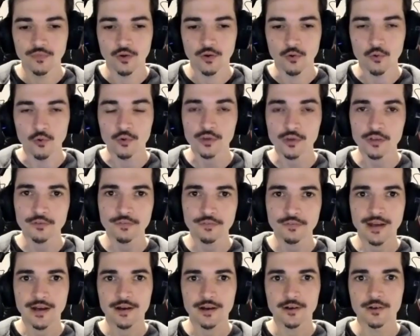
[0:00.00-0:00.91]
All of
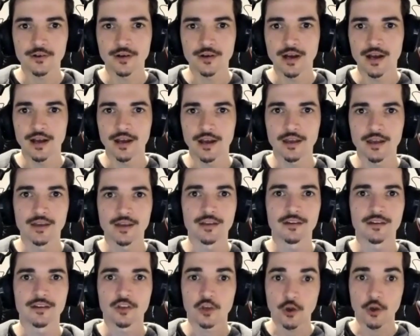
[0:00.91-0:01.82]
our uh,
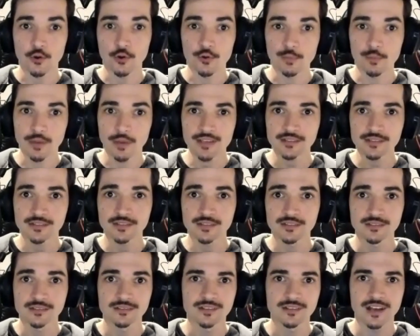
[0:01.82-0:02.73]
code
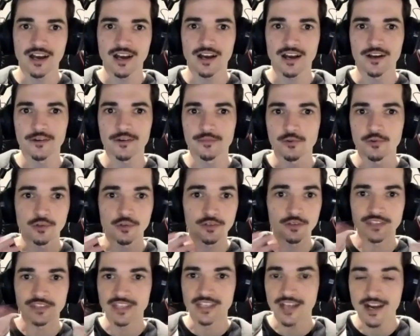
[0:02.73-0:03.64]
base, um, all
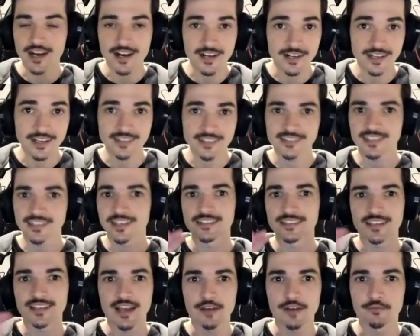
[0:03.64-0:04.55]
of the art
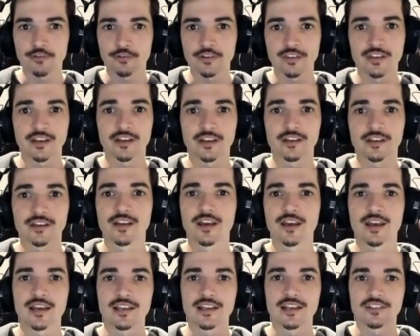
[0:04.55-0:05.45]
assets, everything
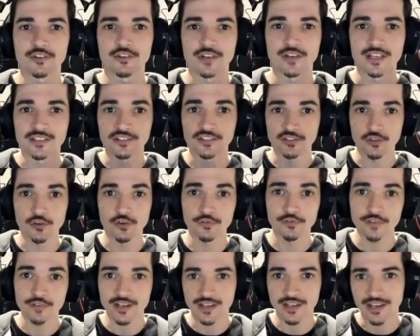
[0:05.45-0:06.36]
is on a
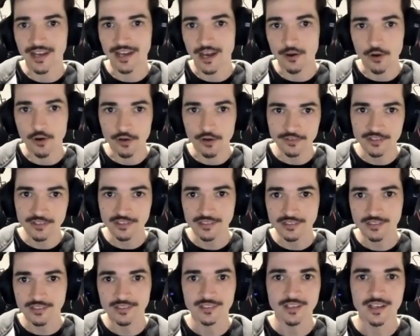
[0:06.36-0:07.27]
server in our
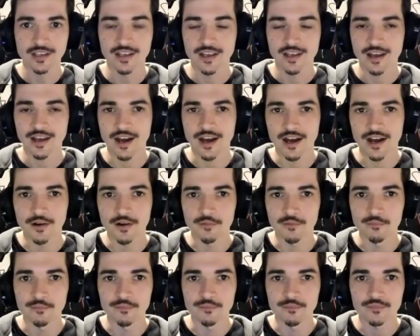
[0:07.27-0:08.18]
office
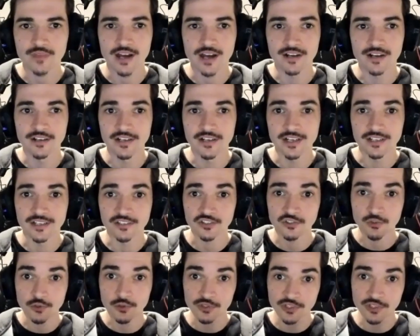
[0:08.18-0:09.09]
um, under
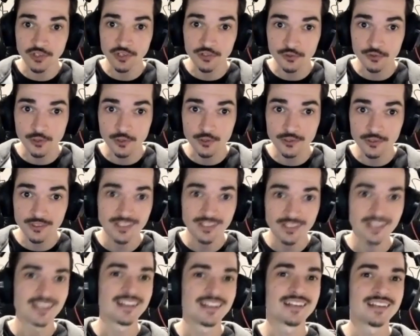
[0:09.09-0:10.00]
source control.
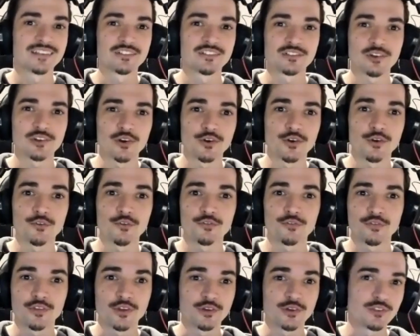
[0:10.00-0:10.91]
So
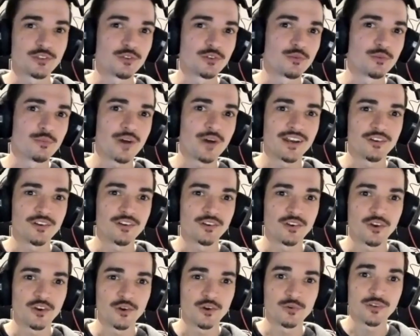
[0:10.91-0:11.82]
for those who might not
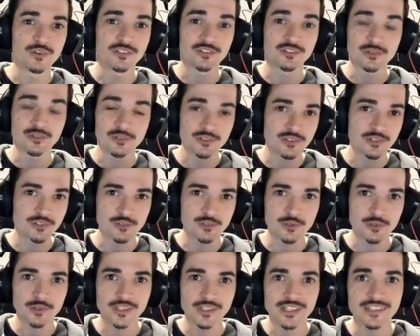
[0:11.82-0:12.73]
know what source
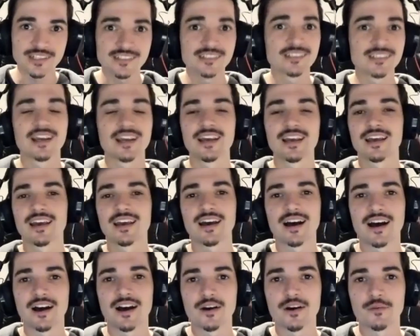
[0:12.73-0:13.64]
control is,
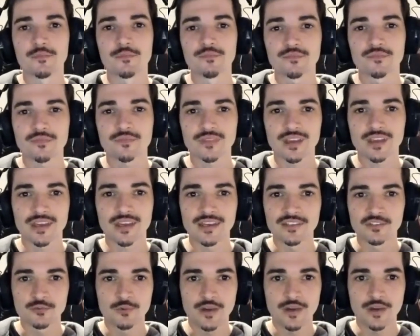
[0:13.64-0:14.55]
um,
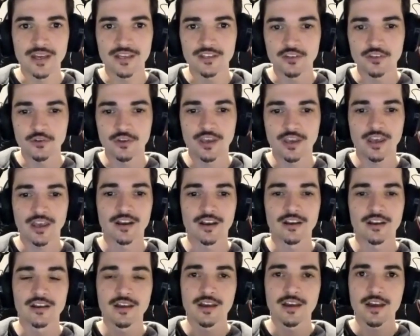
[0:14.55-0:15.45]
it's where you
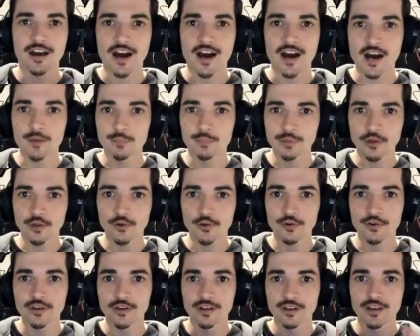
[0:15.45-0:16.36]
can
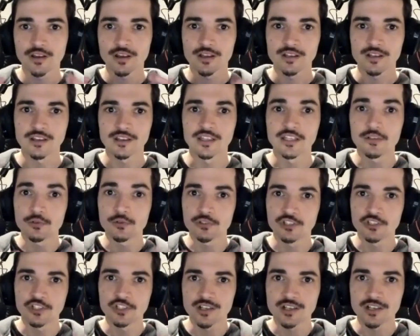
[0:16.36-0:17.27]
upload little
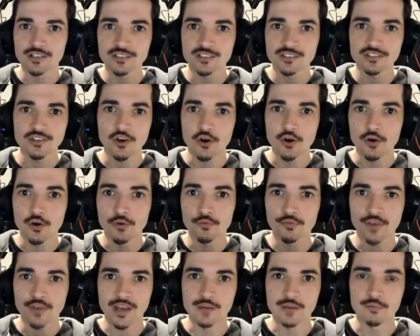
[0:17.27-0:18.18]
chunks
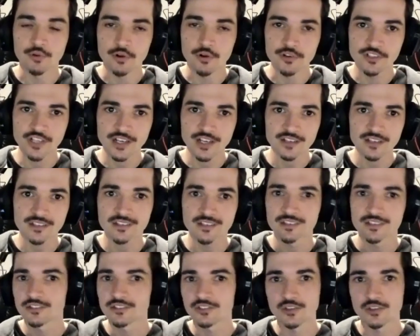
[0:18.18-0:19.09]
of a project.
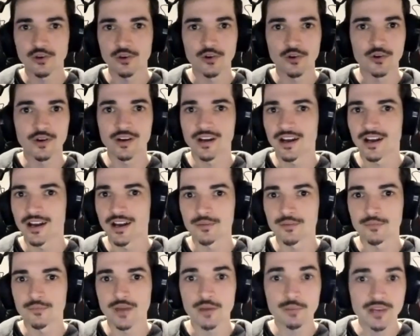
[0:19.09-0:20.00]
So
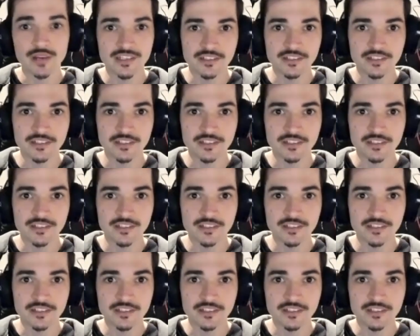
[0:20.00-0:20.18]
um, a piece of